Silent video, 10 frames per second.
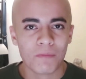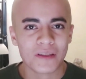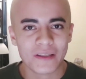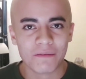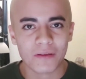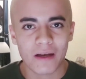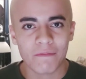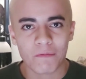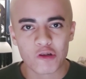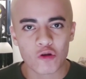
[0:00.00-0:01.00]
but to live a
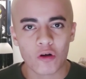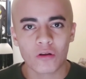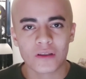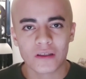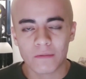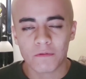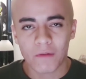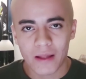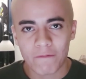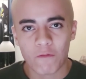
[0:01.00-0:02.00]
life of struggle, to live a
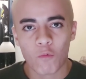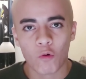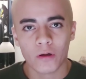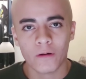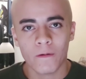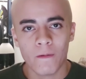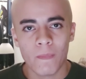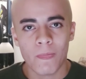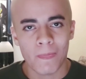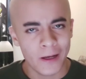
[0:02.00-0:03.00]
life of warrior,
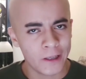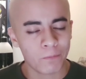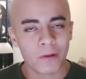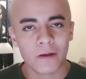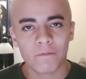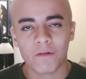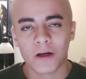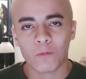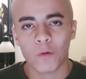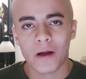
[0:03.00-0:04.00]
that's a pretty good
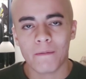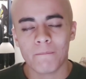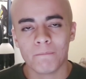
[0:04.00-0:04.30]
fucking why.